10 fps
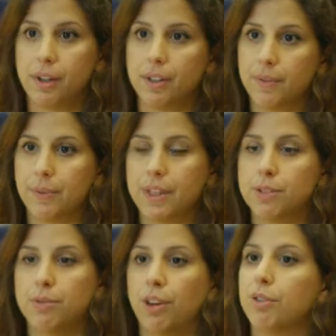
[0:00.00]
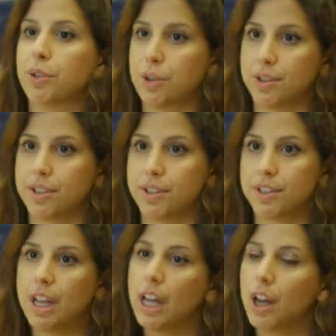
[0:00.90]
year, it's full of
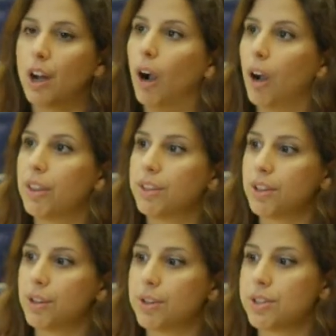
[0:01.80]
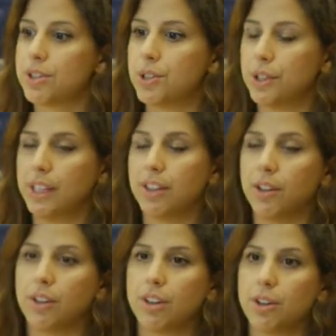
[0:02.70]
courses. All the courses you need
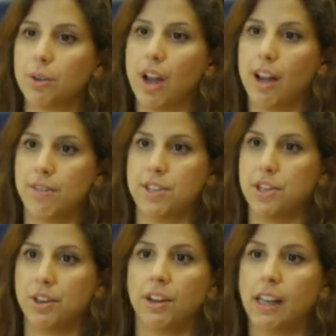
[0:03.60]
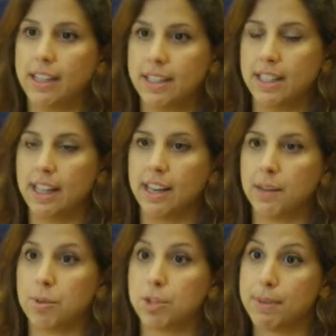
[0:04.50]
in order to have a general idea
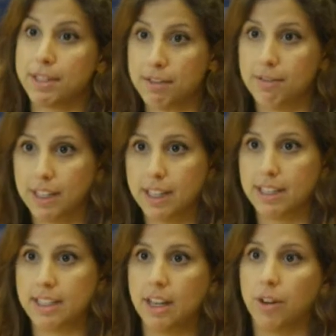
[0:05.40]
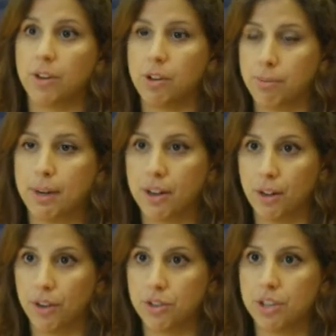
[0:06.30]
and a more specific idea on your
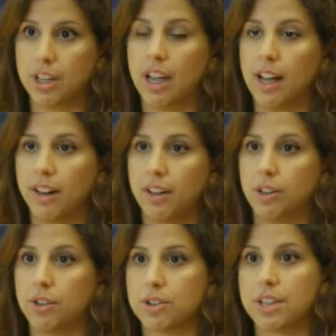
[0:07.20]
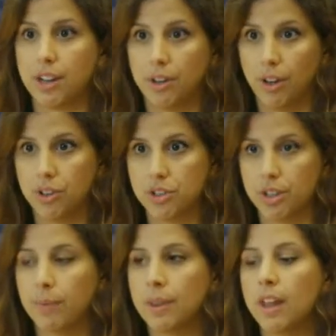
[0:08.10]
biology and your
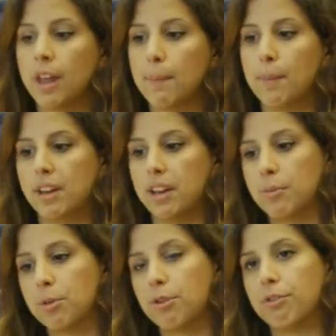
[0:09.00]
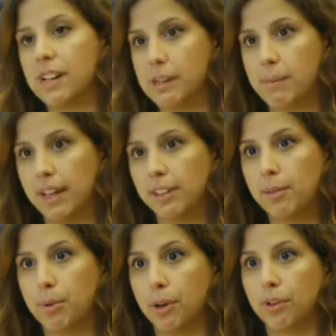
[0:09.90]
psychology. But in a more
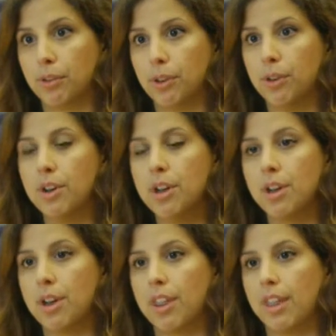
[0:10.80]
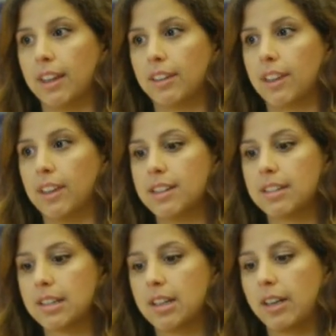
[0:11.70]
fundamental point of view, that
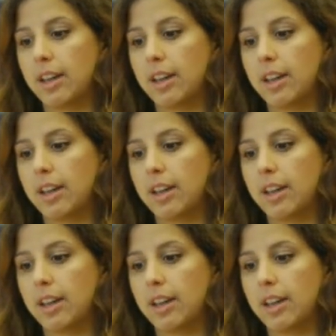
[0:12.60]
this